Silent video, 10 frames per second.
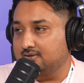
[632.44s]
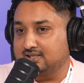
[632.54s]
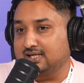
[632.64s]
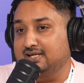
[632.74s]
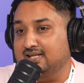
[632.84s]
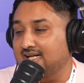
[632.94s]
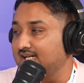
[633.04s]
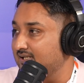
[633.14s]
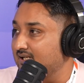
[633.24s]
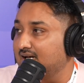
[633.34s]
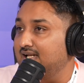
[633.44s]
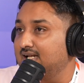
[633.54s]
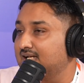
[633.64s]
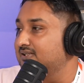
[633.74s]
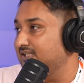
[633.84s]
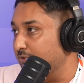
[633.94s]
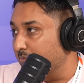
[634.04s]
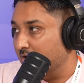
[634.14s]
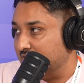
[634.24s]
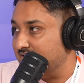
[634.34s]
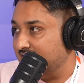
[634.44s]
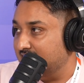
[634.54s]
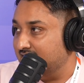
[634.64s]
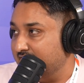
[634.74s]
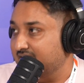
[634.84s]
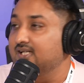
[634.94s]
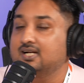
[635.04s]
kind of like a layer zero blockchain in a way.